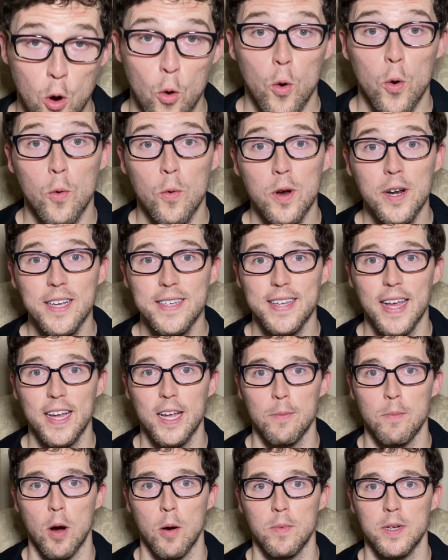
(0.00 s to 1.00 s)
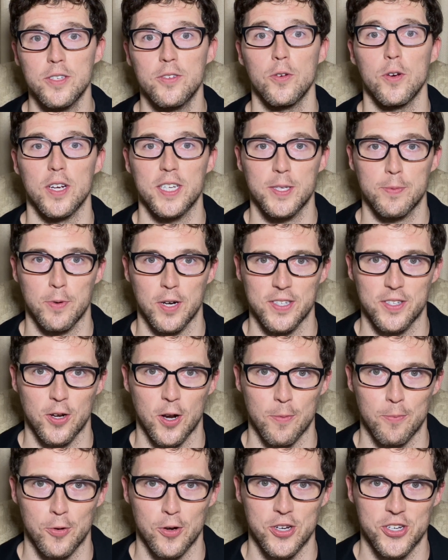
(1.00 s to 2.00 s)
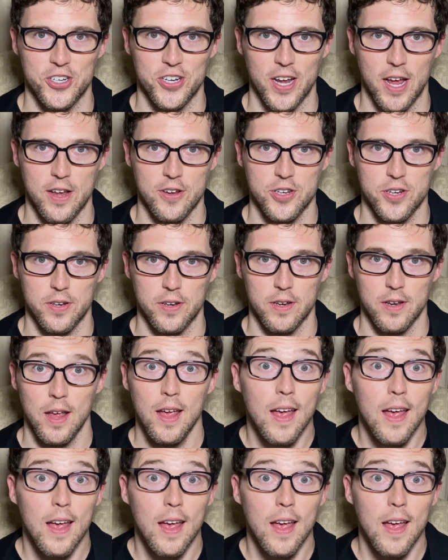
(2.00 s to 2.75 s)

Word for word: We want to take a moment to express our appreciation